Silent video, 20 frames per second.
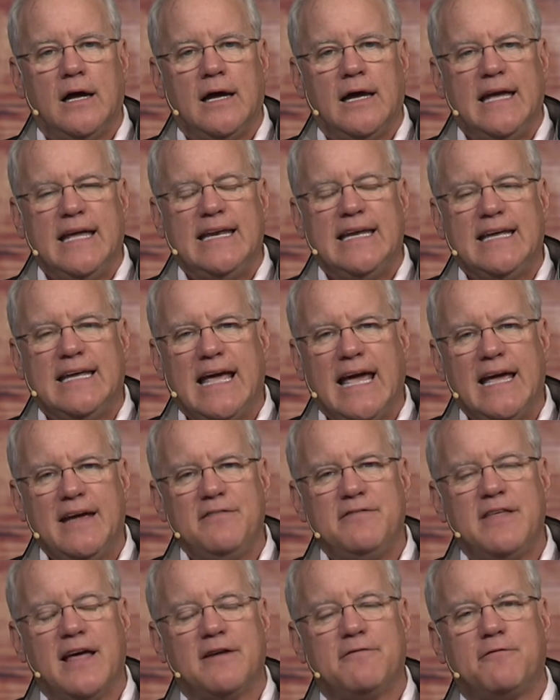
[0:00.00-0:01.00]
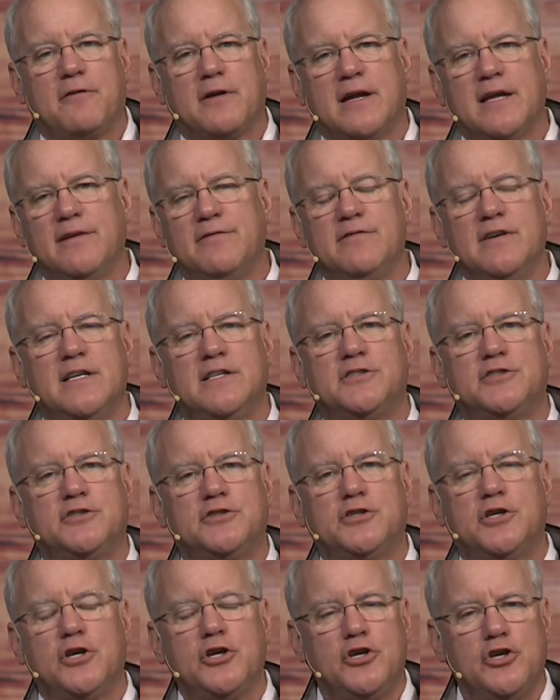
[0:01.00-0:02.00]
And he gave that forgiveness
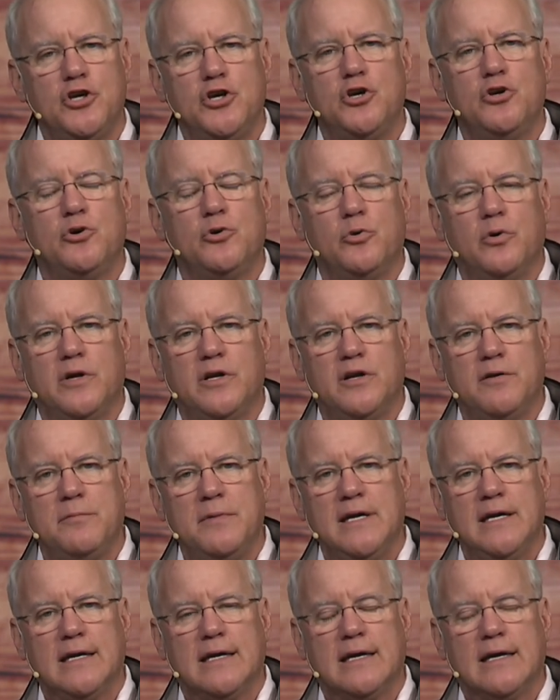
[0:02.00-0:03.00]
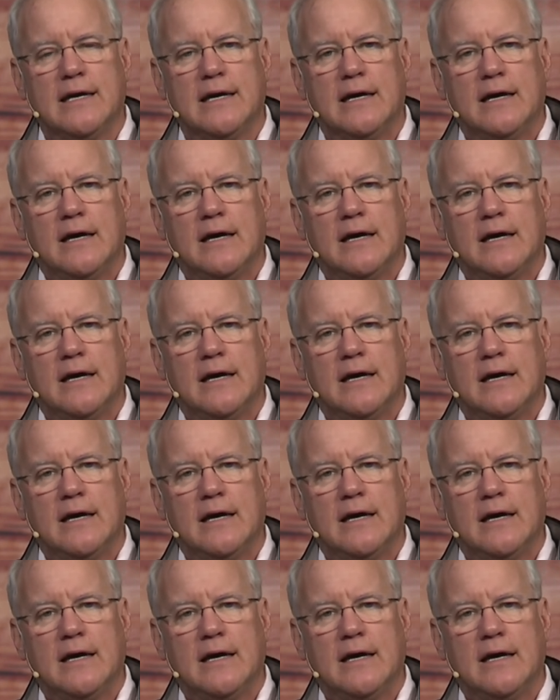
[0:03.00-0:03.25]
to you and to me.